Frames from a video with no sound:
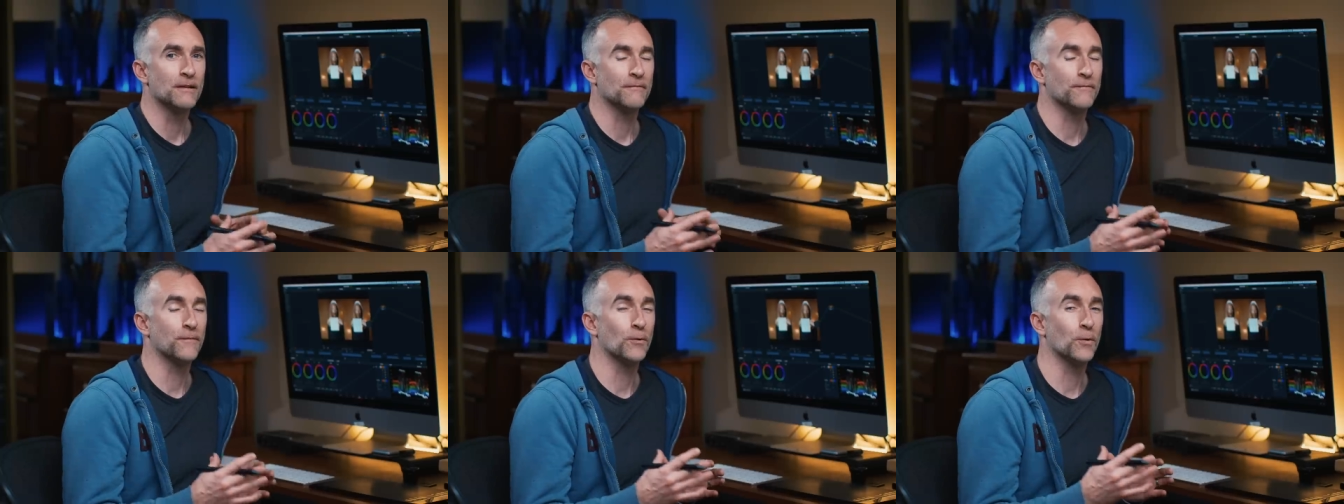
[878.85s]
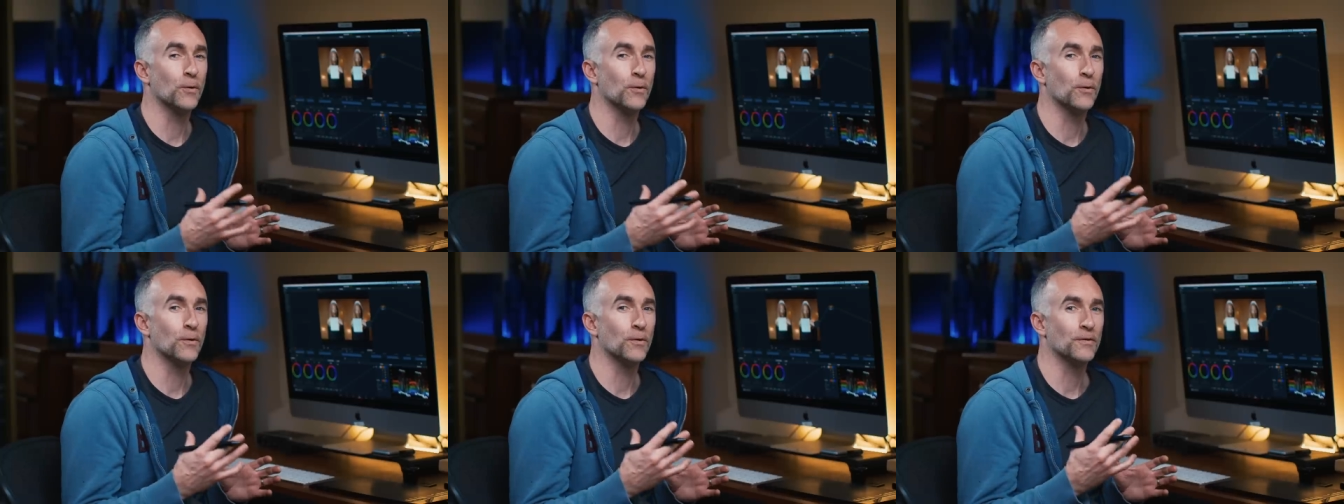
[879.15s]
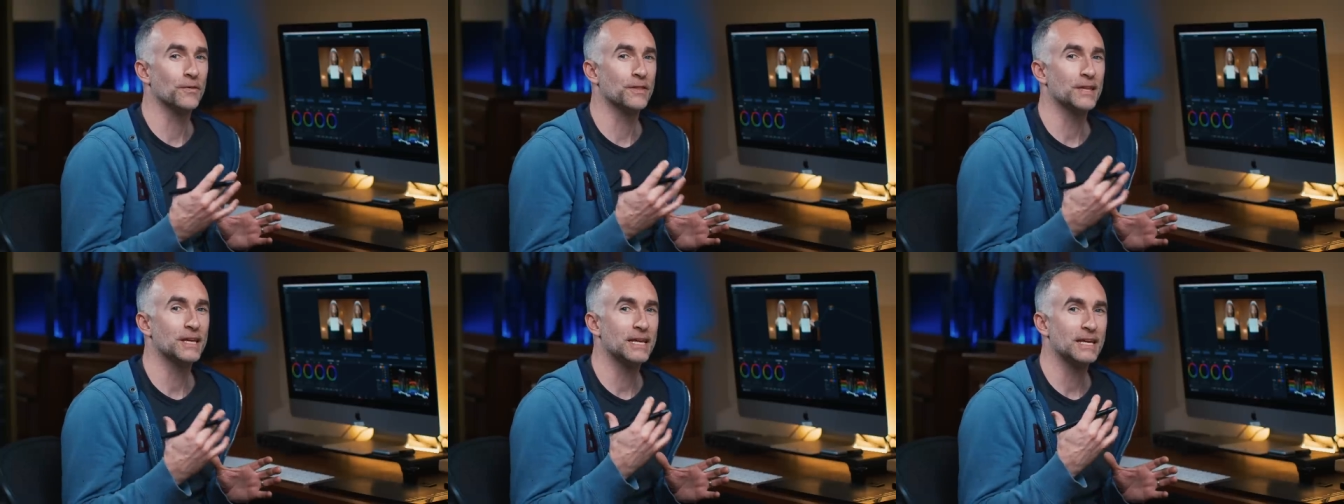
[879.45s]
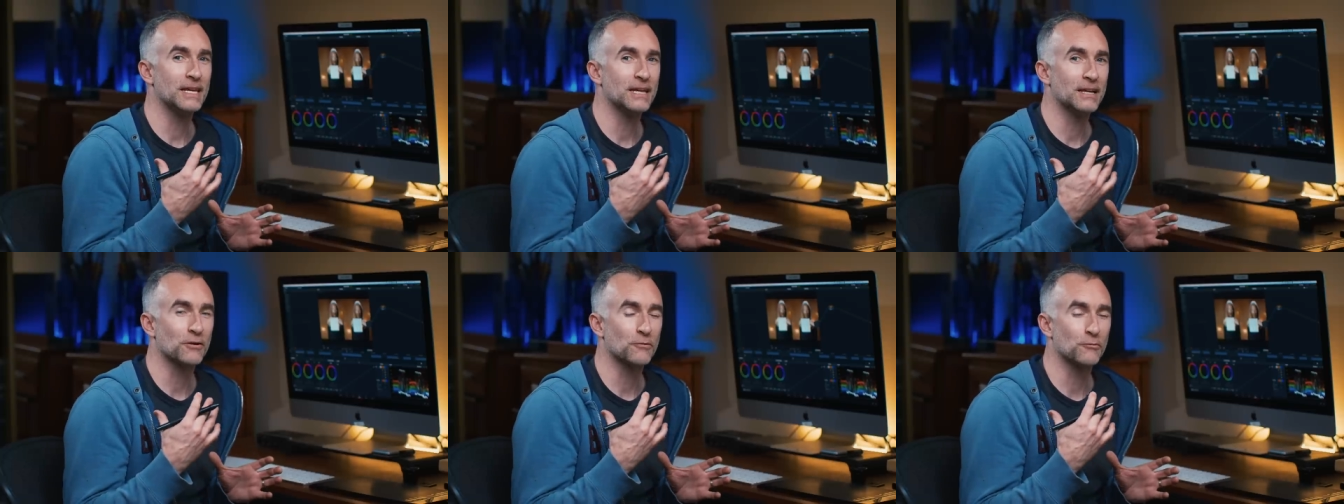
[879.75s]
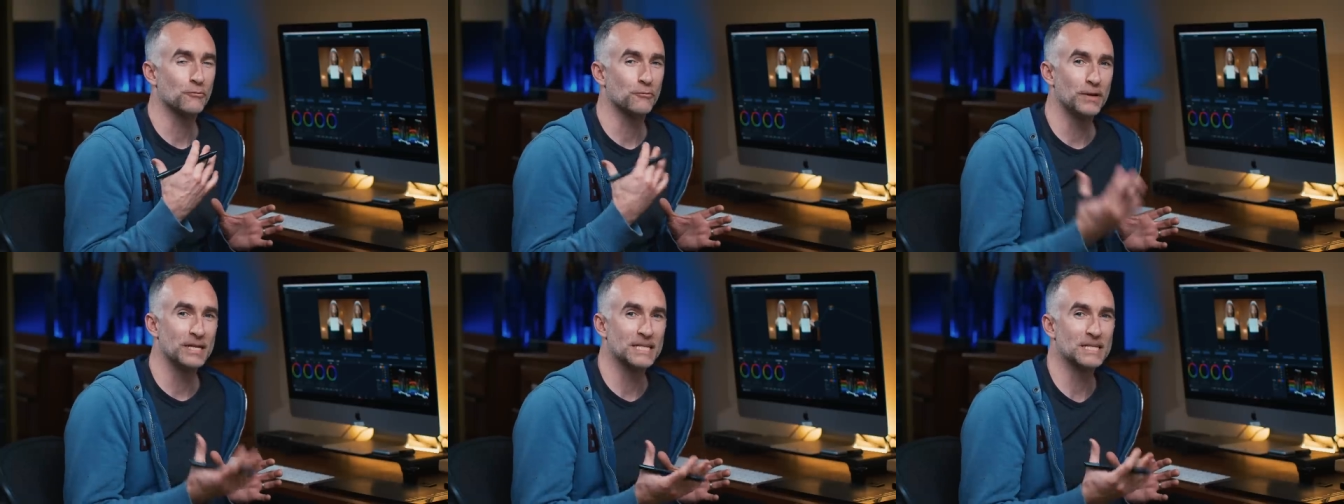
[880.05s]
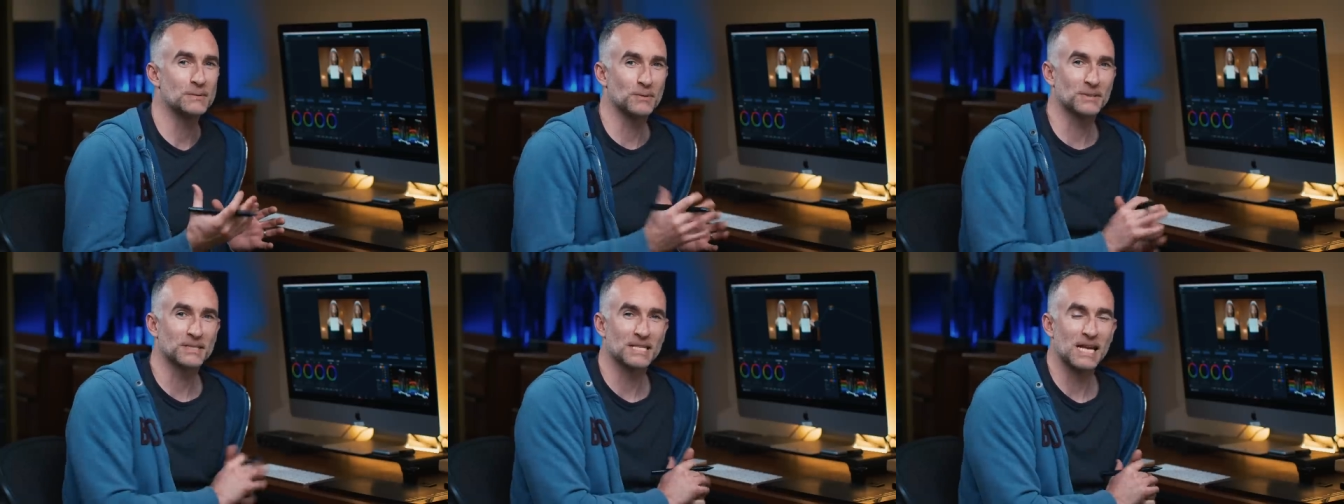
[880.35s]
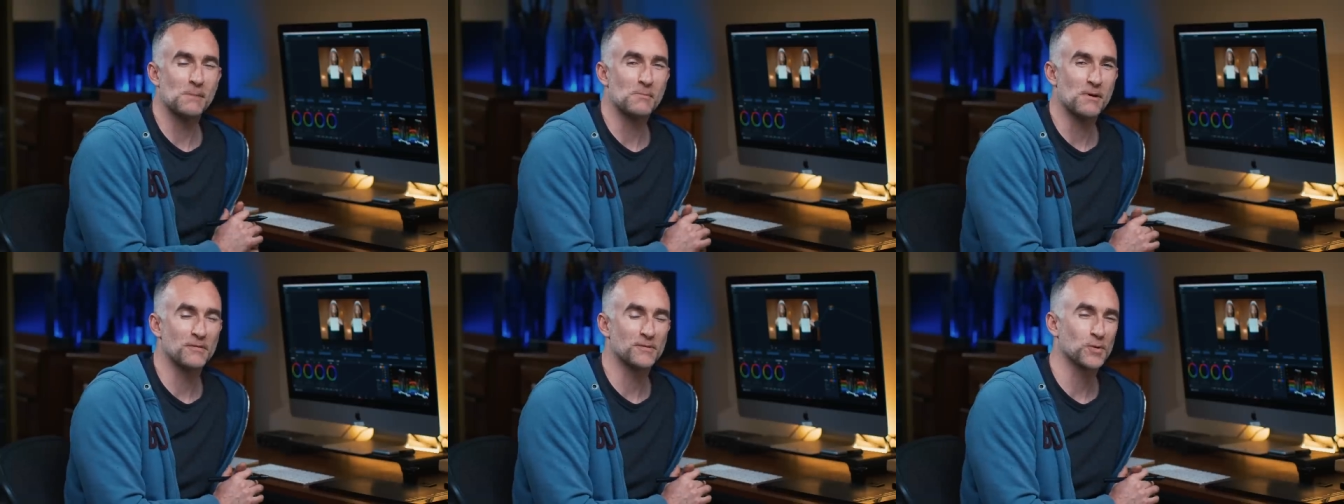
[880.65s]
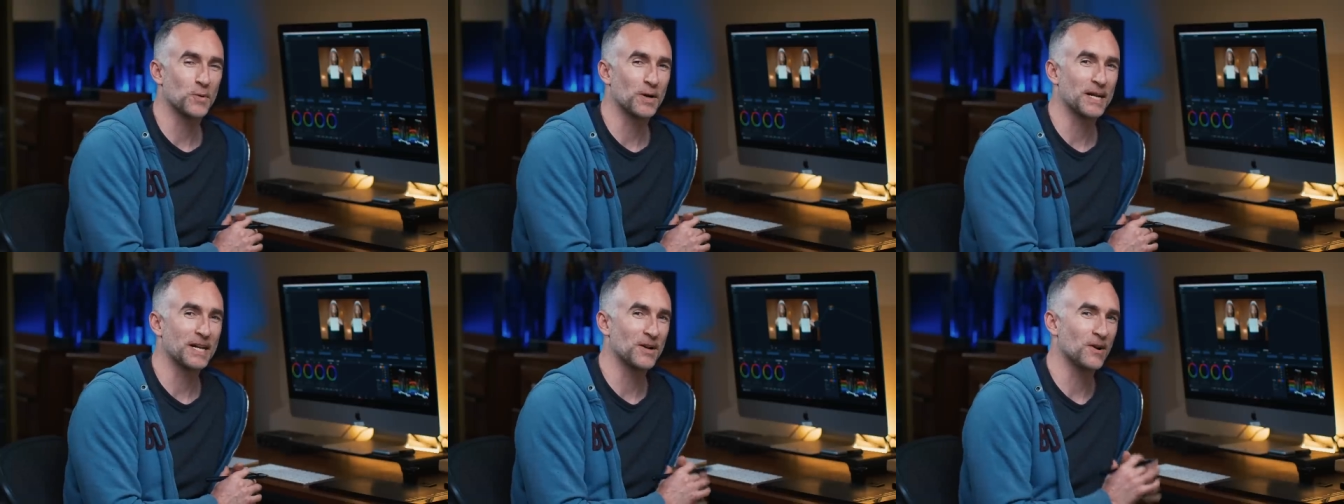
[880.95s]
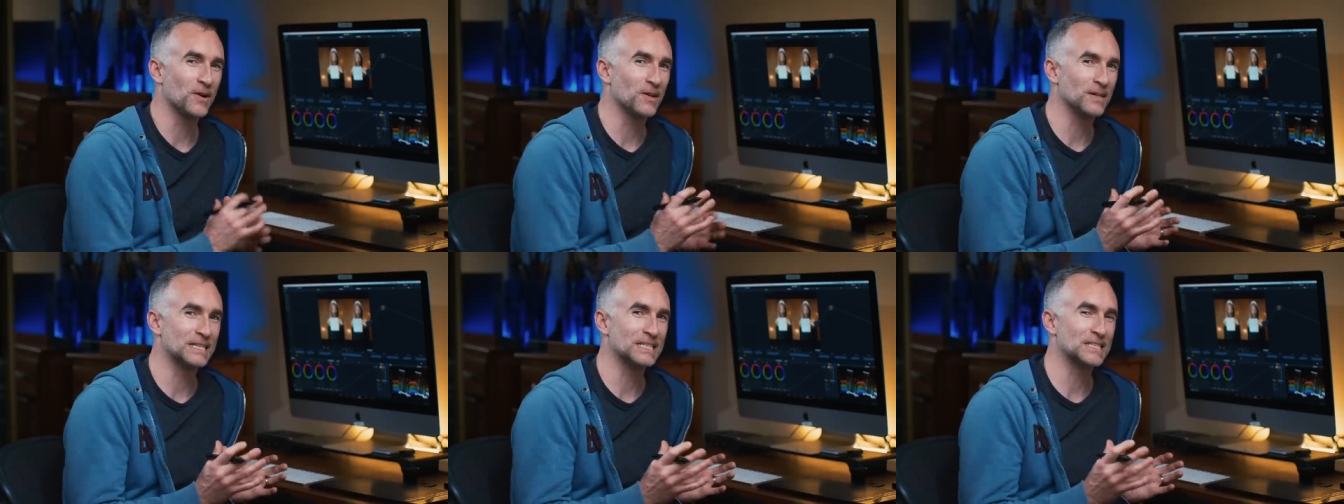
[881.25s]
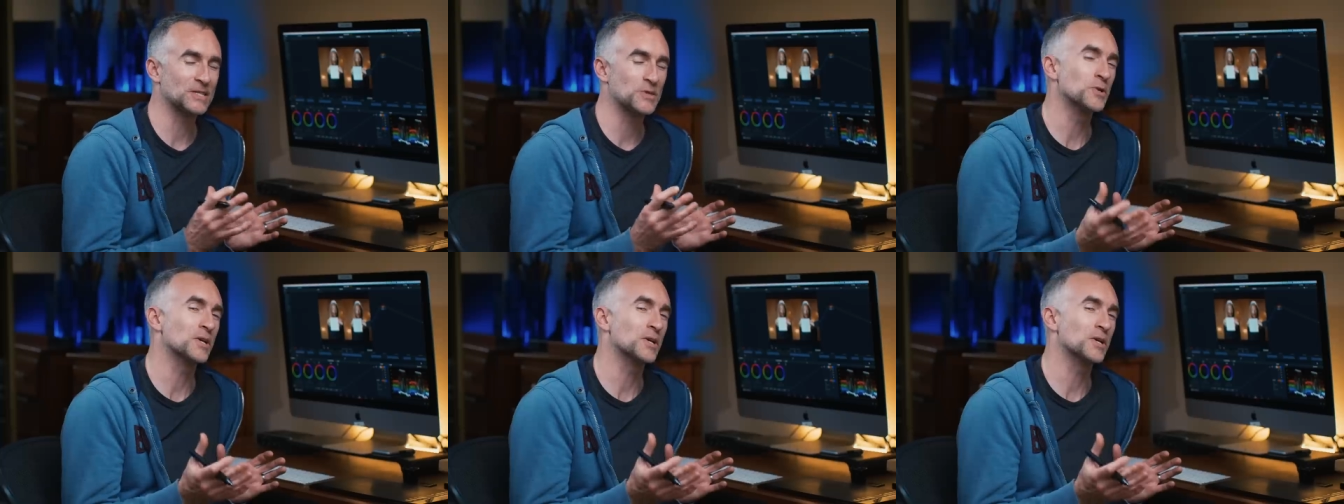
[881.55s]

For the reasonable sum of $20,